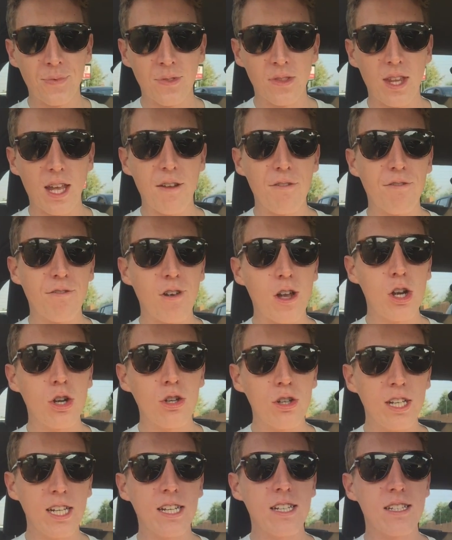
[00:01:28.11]
They follow
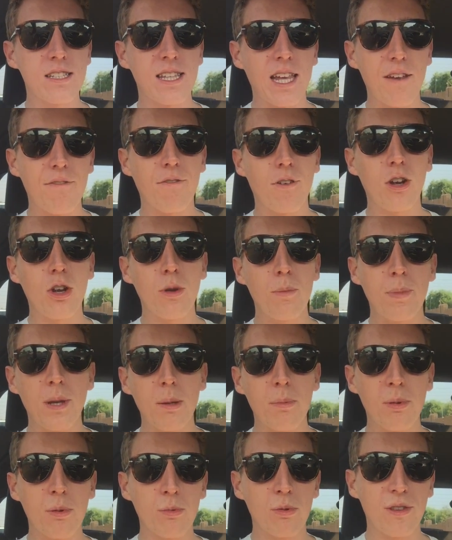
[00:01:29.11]
leaders, they follow
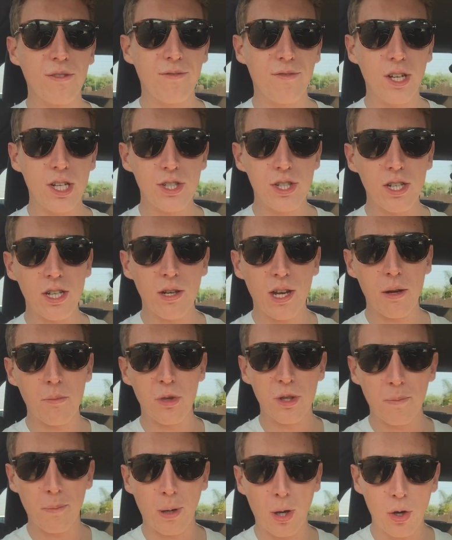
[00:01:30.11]
people with vision and
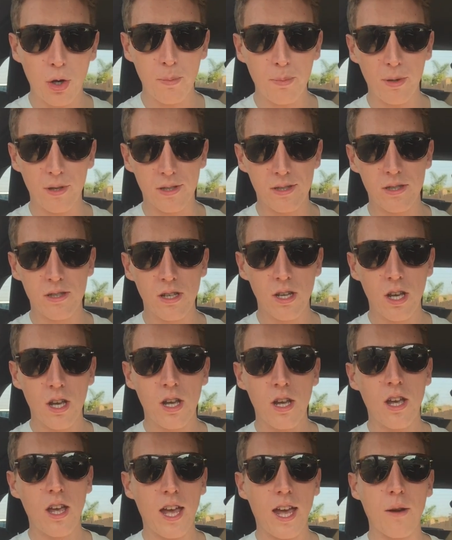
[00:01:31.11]
with purpose
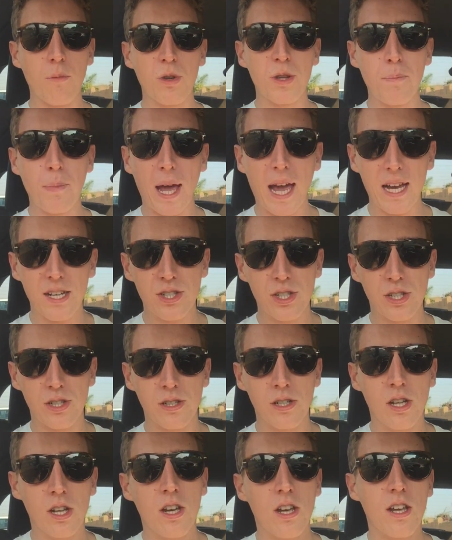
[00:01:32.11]
and with
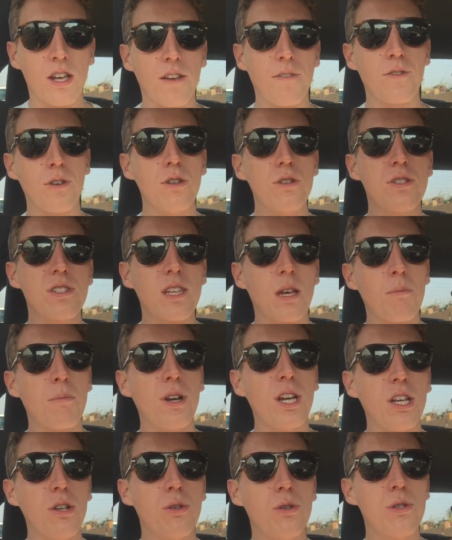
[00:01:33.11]
passion. If you're
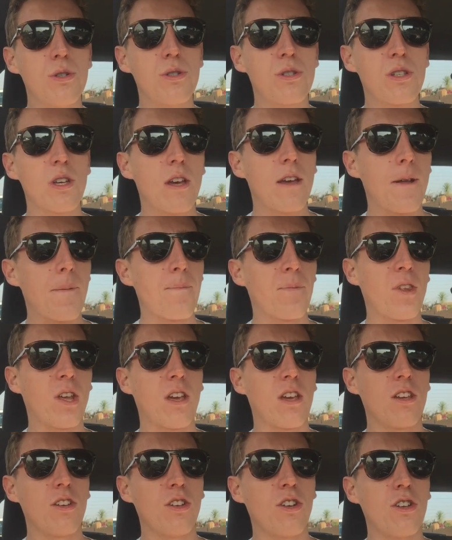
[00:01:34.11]
somebody who's, uh,
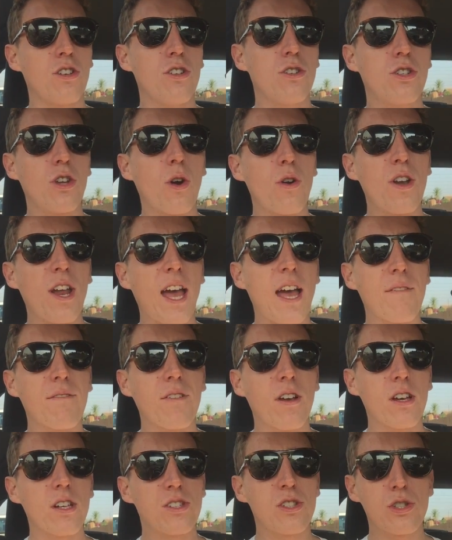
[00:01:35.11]
you know, you don't have
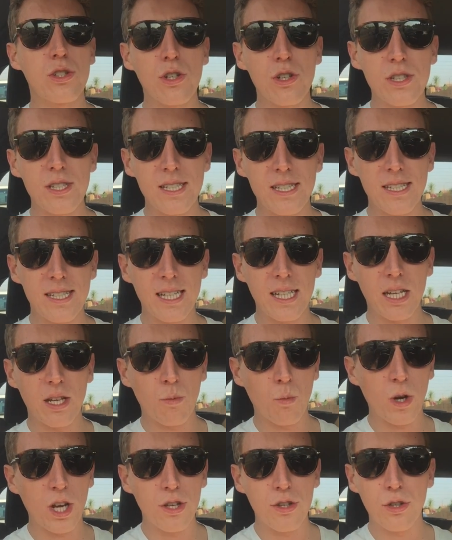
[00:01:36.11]
a certainty
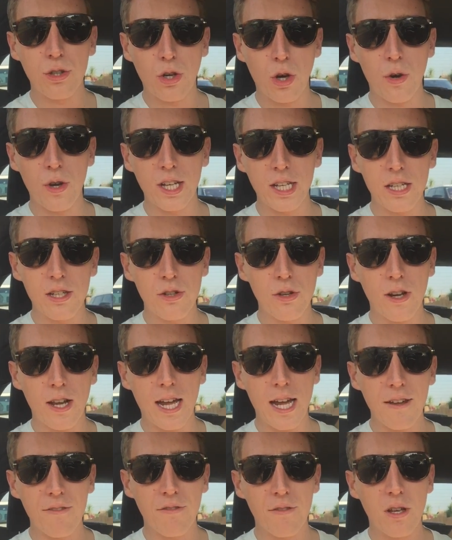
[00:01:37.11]
in where you're going in your
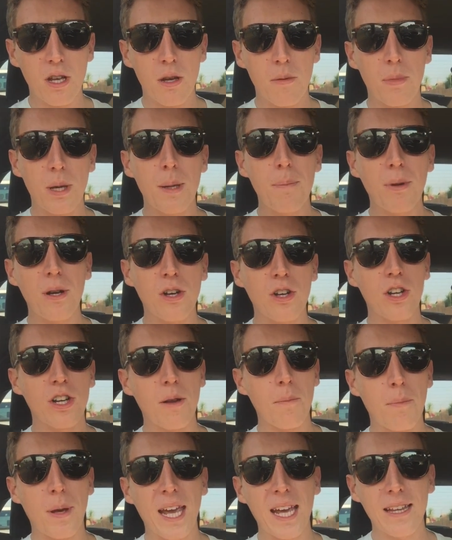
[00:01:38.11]
life, people are going
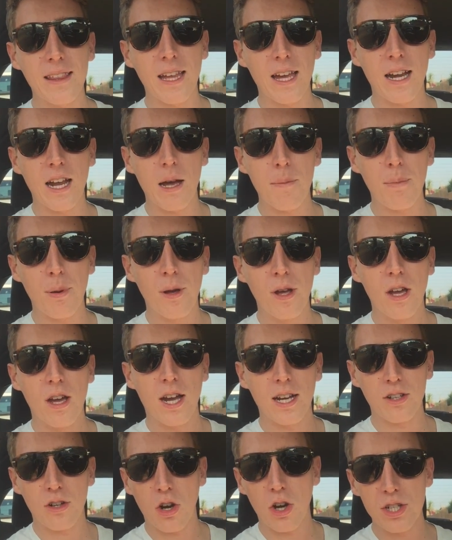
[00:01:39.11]
to pick that up
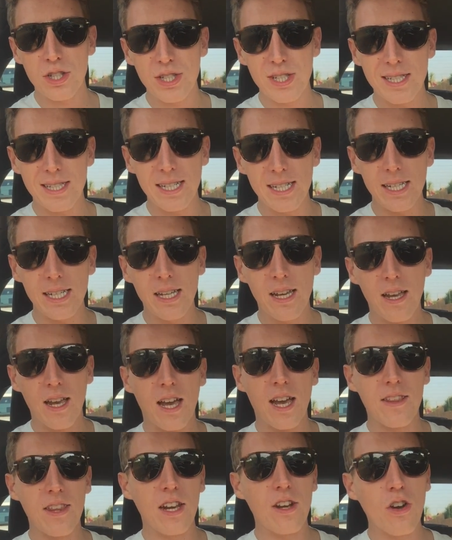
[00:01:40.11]
unconsciously
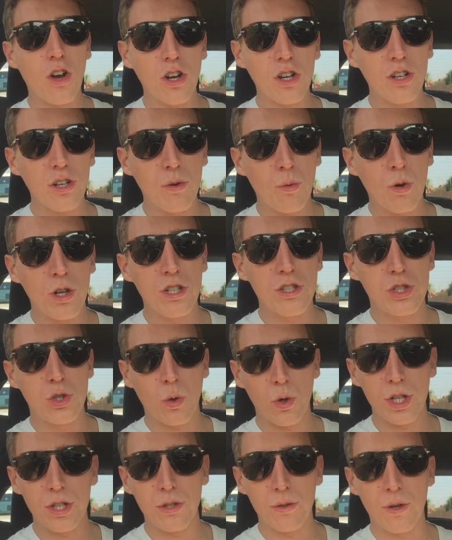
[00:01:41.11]
and they're not going to want to
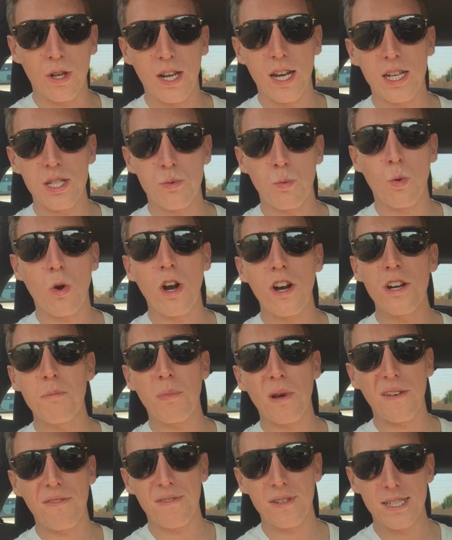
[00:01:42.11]
join you. And as Warren
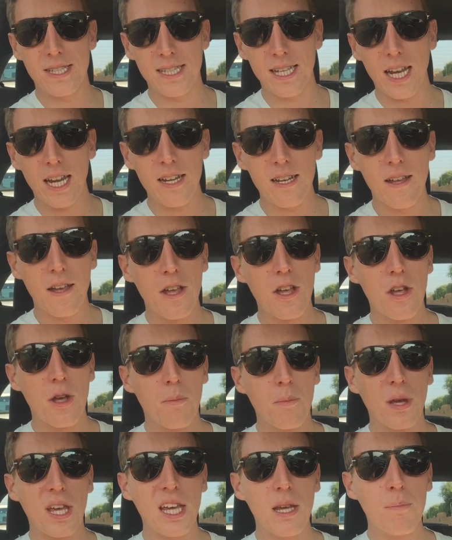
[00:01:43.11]
Buffett said,
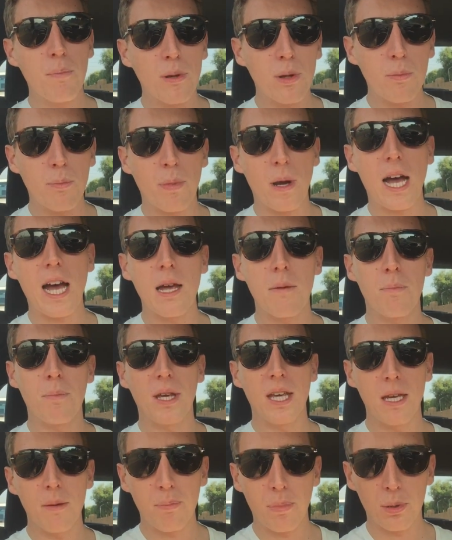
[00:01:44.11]
people buy
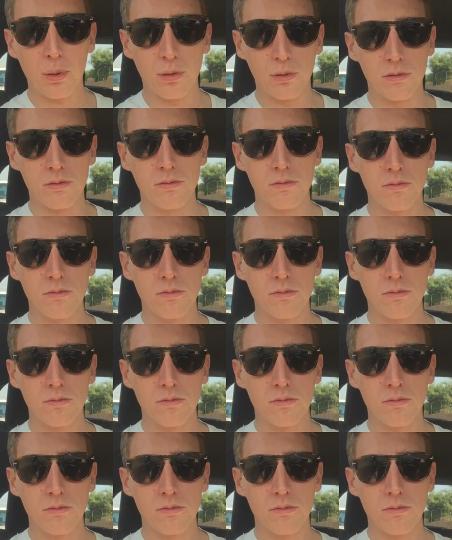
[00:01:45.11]
people.